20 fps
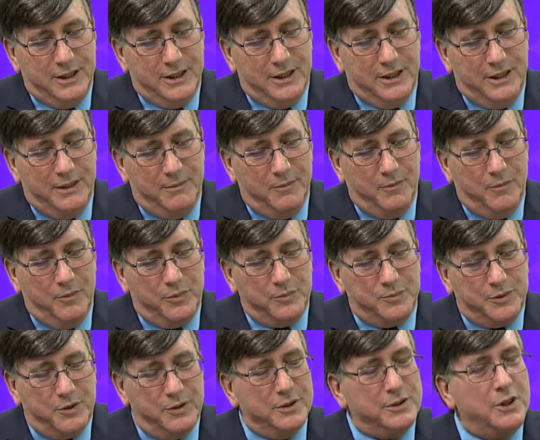
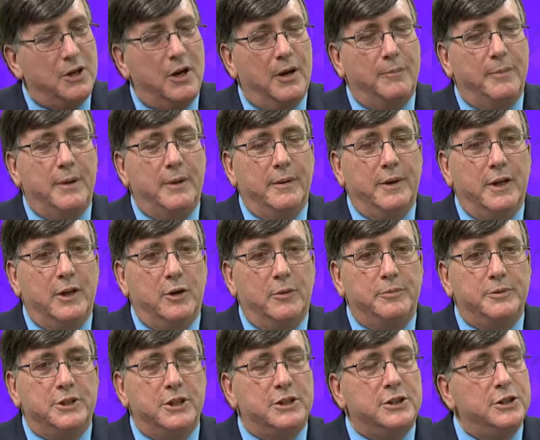
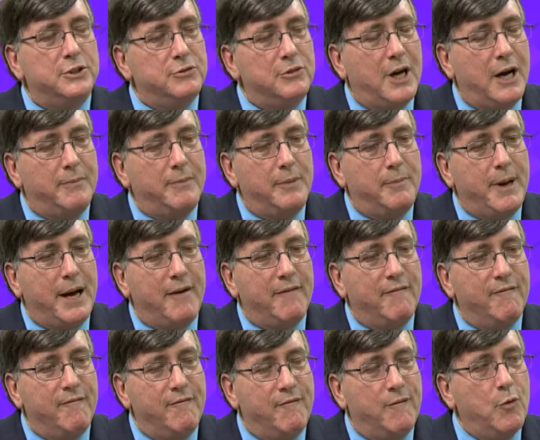But just a drop about
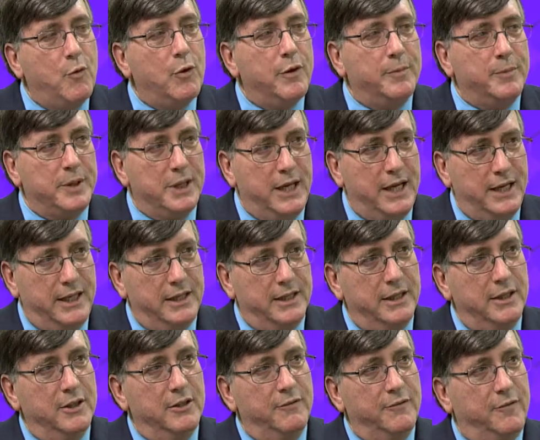foreplay.
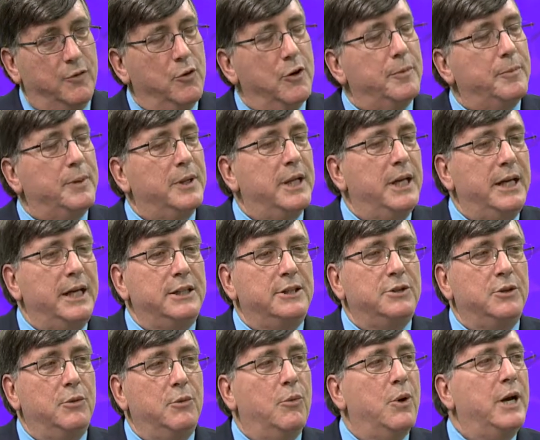Foreplay
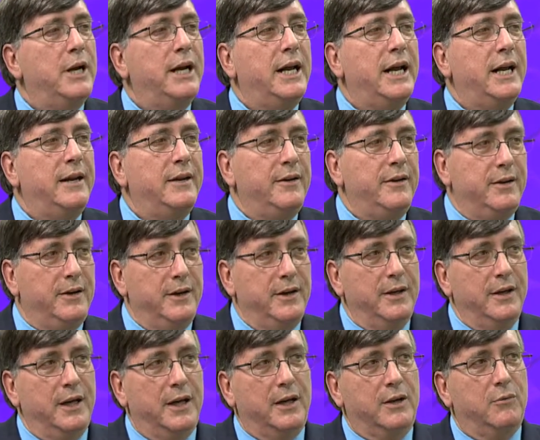to what end?
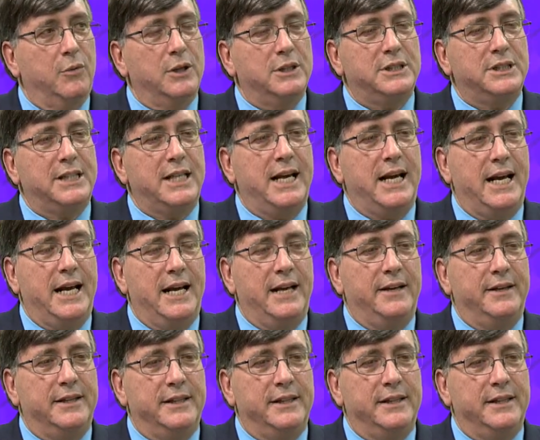Like, what's the end?